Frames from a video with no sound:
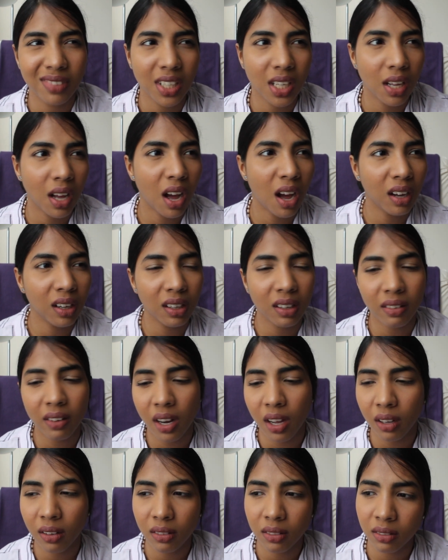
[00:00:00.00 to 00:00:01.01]
hung
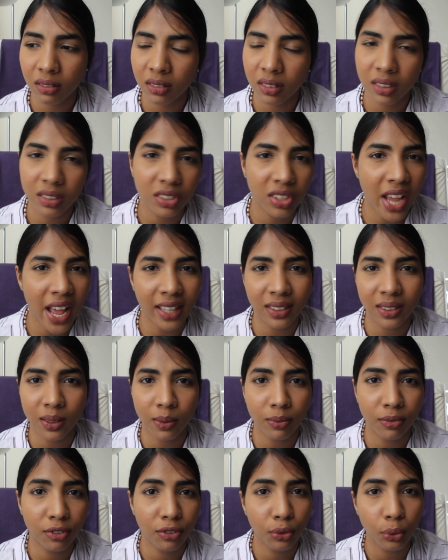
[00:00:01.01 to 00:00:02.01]
around, had
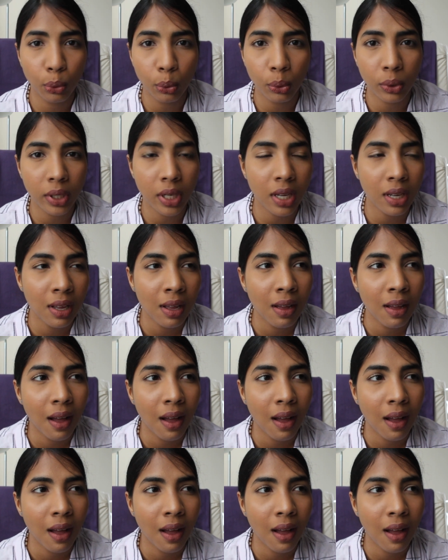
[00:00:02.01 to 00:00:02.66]
some food,